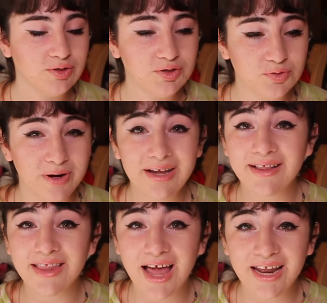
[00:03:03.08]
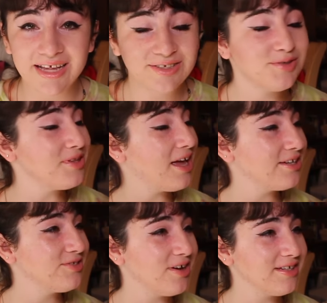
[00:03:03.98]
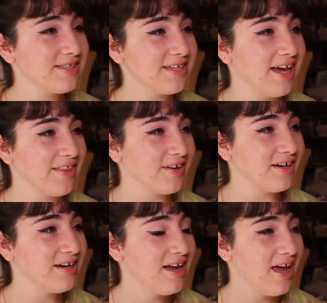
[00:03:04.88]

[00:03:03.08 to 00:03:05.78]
drink a lot and do a lot of drugs together.